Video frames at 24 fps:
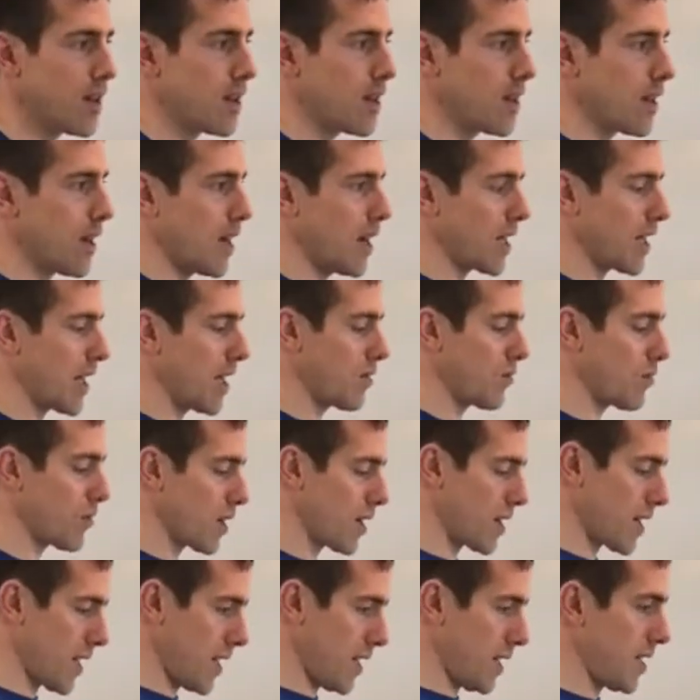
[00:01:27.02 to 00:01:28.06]
Again, we're going
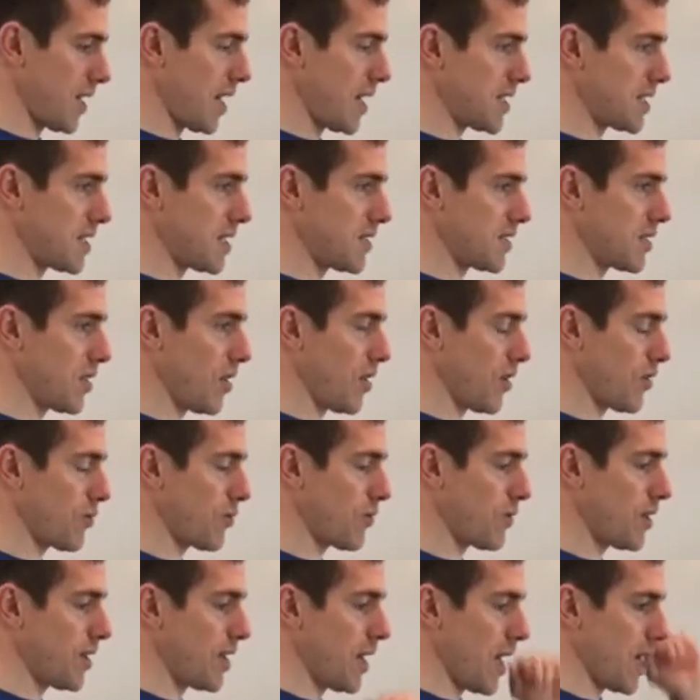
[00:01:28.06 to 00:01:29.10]
to get nice and tall through
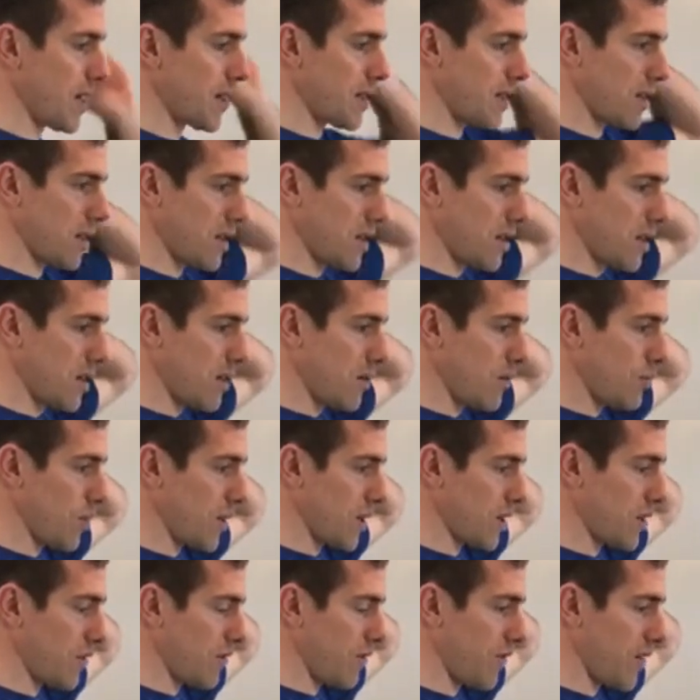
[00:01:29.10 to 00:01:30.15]
the neck. Bring
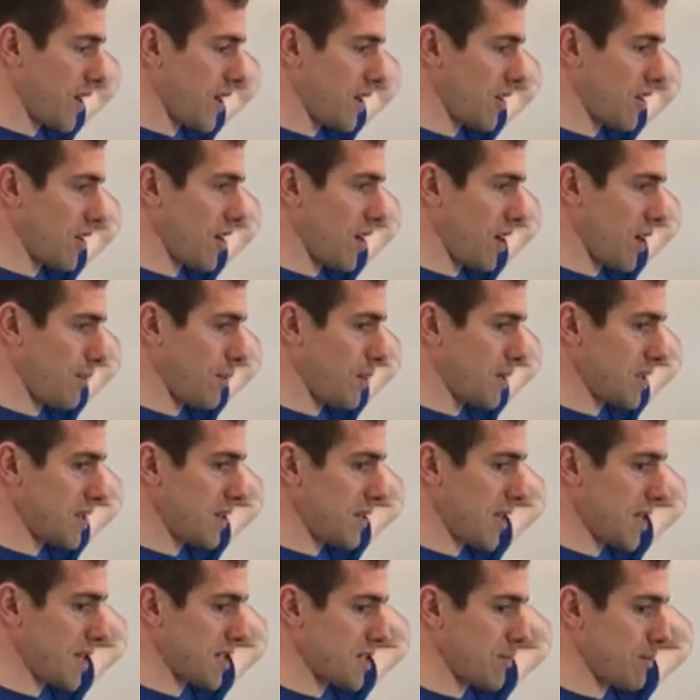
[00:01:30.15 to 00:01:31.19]
your finger up into
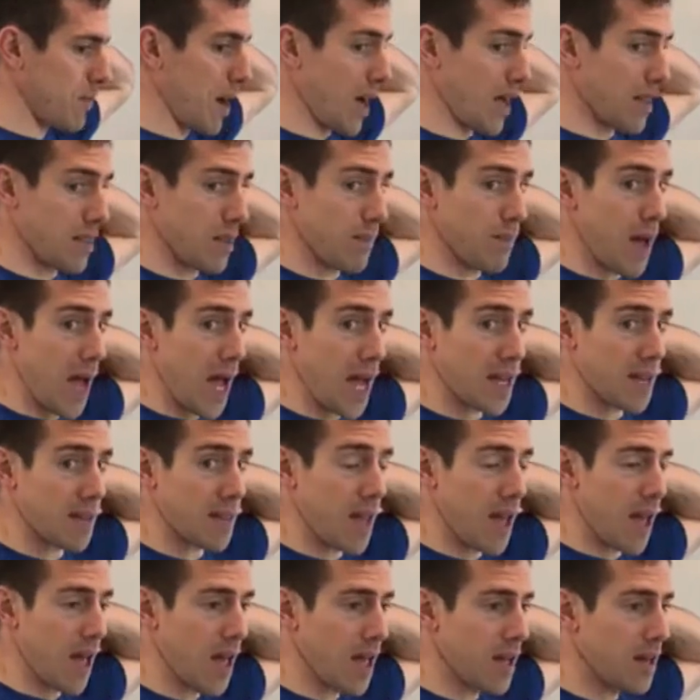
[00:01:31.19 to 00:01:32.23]
that spot in the back of the
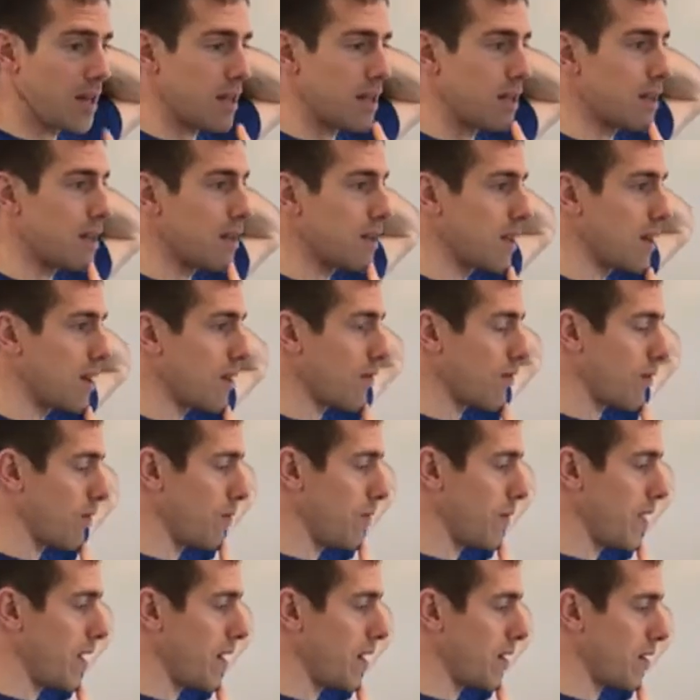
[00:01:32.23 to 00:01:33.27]
head. From
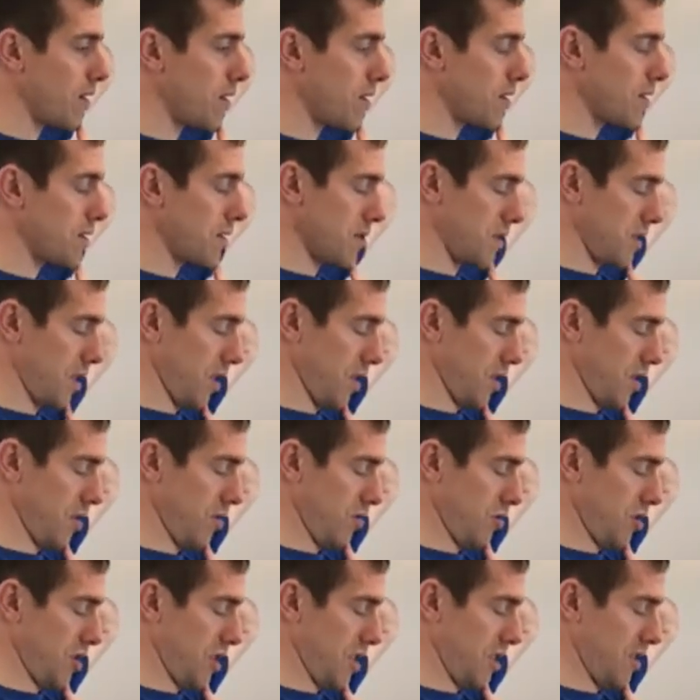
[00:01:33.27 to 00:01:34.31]
there, tuck your
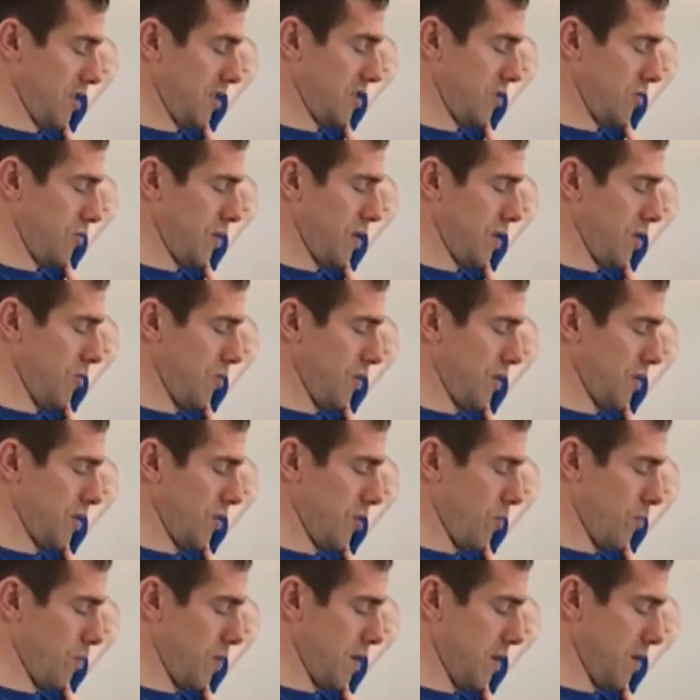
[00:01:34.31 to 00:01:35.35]
chin so we know it's
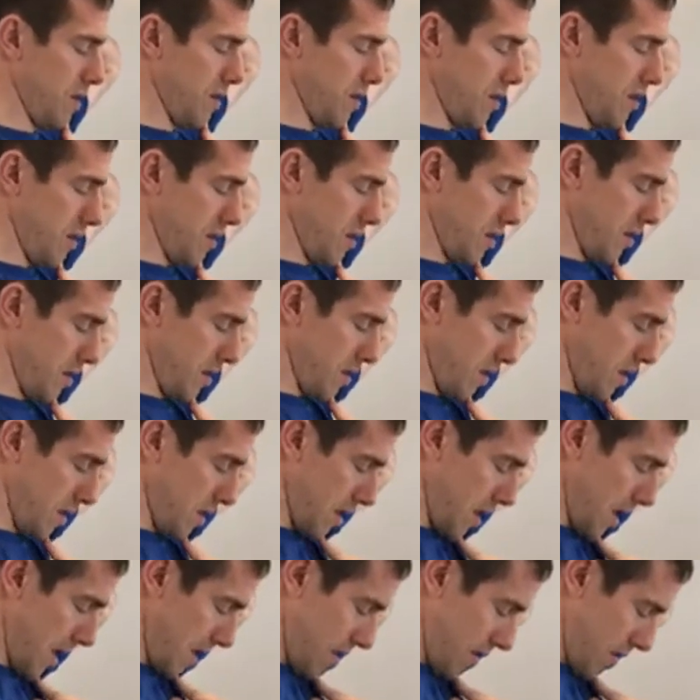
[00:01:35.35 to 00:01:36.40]
open.
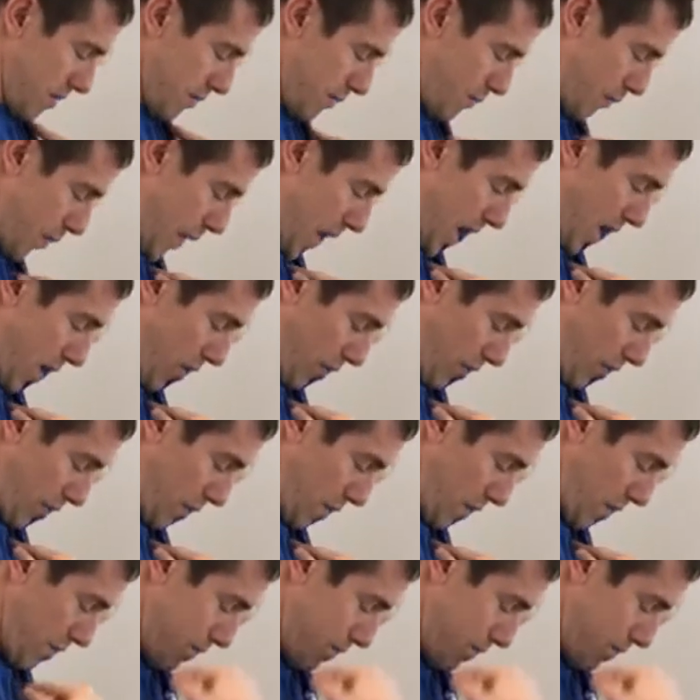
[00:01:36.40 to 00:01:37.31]
And then bow from the